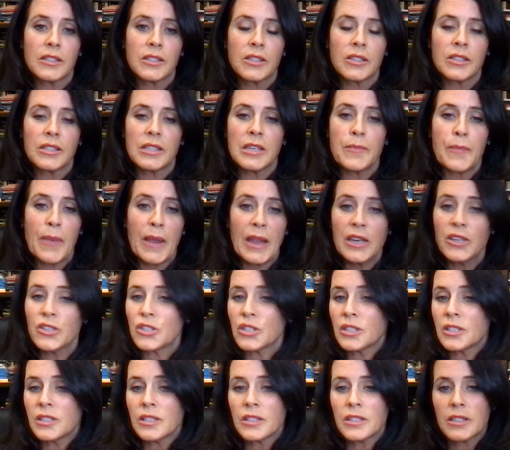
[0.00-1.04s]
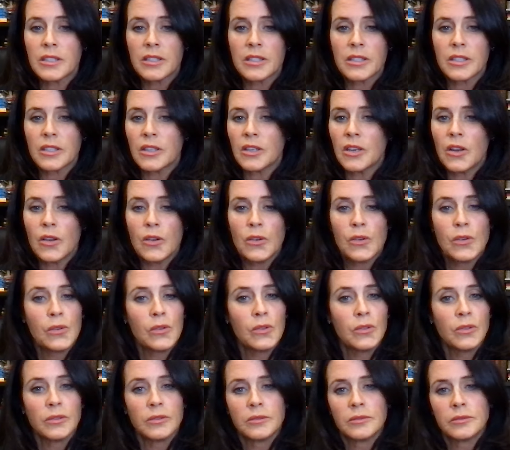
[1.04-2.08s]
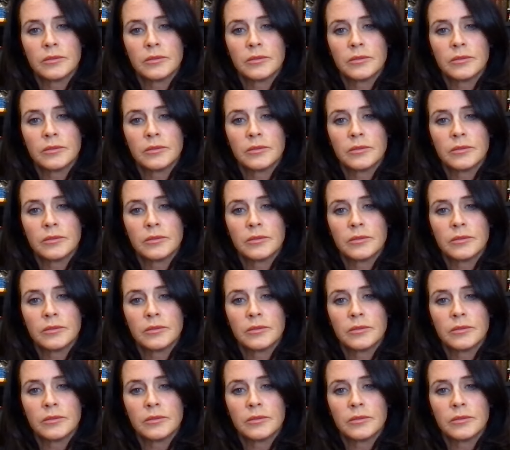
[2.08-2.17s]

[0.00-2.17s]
to see patients. No.